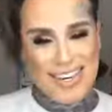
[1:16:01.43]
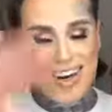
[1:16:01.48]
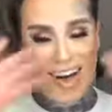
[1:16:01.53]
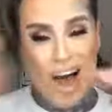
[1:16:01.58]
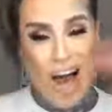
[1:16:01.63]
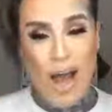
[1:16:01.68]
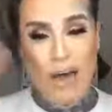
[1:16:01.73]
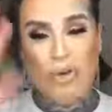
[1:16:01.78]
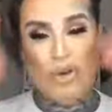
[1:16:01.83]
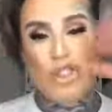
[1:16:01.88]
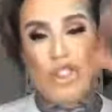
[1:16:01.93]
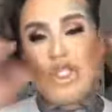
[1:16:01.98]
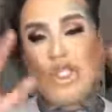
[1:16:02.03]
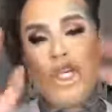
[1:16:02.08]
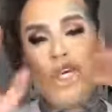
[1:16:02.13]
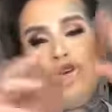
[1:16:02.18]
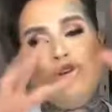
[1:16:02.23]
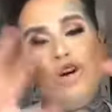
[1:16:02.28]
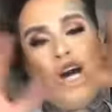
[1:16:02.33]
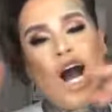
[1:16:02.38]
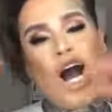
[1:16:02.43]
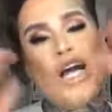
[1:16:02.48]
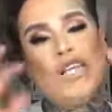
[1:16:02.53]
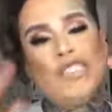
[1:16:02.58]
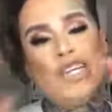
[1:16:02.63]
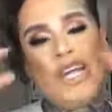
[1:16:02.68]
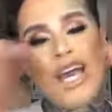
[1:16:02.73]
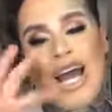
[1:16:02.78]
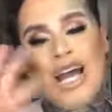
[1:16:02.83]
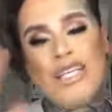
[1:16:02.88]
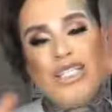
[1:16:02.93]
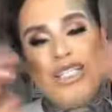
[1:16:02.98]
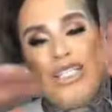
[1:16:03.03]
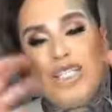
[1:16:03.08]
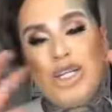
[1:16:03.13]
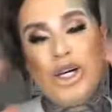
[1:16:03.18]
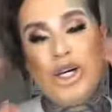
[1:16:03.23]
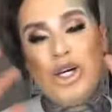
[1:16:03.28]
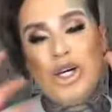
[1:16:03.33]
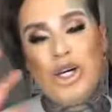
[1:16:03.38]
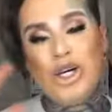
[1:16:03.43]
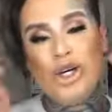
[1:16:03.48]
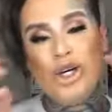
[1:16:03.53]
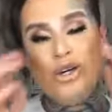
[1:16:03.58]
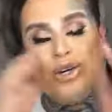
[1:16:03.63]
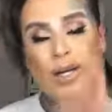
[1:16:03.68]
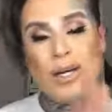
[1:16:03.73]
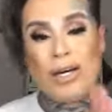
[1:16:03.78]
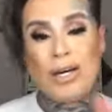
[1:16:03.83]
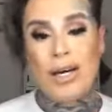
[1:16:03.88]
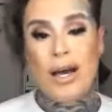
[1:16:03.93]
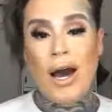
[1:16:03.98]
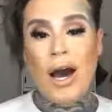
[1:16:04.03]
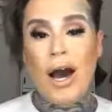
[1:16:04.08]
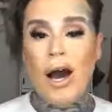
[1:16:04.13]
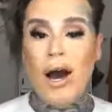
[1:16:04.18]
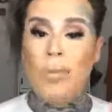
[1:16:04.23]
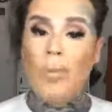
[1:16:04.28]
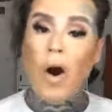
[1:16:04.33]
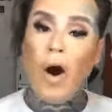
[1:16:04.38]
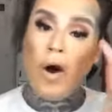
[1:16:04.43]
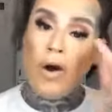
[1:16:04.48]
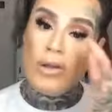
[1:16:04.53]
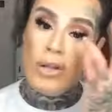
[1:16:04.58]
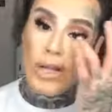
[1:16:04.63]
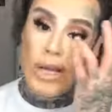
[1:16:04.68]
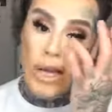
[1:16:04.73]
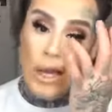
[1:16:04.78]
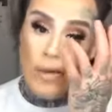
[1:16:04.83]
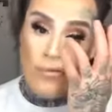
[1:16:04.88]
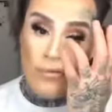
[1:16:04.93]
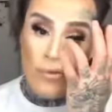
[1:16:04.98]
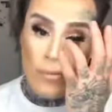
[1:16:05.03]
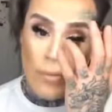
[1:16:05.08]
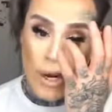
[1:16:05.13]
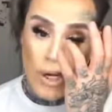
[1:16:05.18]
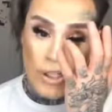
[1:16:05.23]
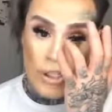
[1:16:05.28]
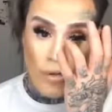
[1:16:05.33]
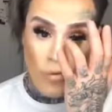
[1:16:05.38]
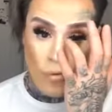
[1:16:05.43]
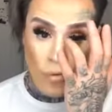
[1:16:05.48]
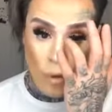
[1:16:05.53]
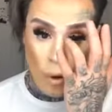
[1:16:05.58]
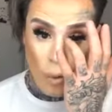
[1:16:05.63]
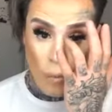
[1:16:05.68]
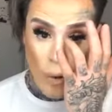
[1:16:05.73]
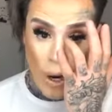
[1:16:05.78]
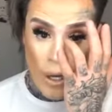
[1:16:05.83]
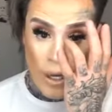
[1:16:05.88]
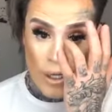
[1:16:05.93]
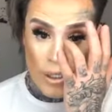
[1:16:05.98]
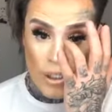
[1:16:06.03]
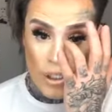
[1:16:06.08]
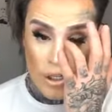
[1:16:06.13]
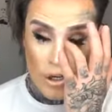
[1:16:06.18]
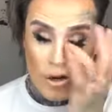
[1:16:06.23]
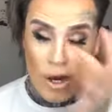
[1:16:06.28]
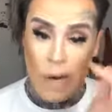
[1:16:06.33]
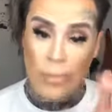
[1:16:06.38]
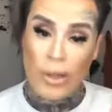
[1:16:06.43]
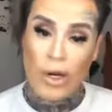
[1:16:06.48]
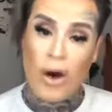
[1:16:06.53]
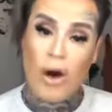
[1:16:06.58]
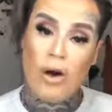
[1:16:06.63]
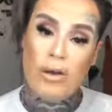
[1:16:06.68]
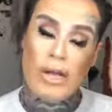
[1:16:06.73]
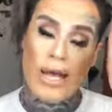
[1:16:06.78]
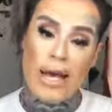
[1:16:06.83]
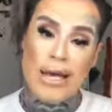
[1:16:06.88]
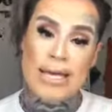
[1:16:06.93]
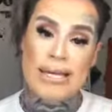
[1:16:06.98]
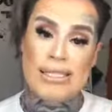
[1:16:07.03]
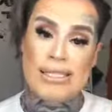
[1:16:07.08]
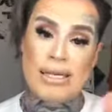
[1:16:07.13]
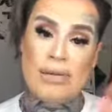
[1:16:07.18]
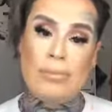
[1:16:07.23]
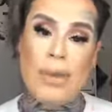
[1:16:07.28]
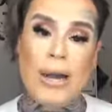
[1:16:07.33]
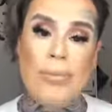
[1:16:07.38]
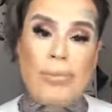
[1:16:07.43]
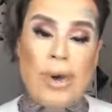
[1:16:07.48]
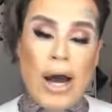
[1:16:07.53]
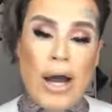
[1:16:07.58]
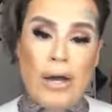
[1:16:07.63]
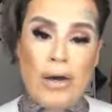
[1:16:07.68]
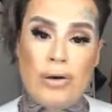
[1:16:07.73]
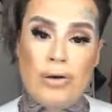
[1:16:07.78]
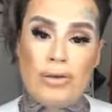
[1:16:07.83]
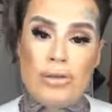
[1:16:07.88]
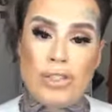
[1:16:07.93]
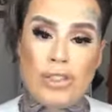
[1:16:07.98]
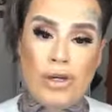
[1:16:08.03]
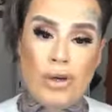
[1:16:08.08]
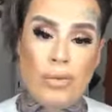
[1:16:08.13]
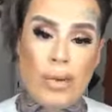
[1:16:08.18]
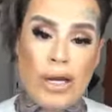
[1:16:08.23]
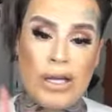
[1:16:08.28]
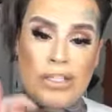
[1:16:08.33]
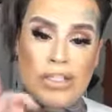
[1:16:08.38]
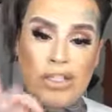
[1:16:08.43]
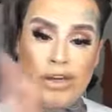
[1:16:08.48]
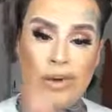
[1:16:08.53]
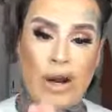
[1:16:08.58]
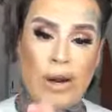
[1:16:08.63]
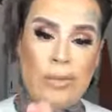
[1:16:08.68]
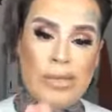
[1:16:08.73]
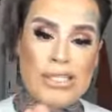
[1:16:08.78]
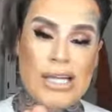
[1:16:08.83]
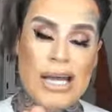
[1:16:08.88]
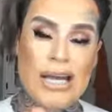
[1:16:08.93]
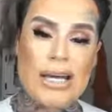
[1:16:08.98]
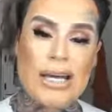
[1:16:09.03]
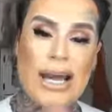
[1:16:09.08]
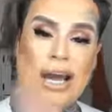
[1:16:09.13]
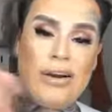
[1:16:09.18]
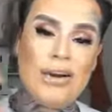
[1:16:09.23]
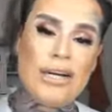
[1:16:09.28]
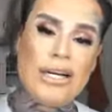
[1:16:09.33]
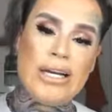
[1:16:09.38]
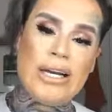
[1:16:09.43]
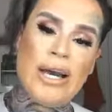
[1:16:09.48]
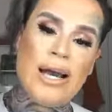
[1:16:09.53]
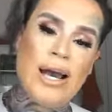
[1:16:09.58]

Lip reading: I will see you guys again soon. All the information for my Instagram and all that is in my bio. So my Instagram is Hank and Henry.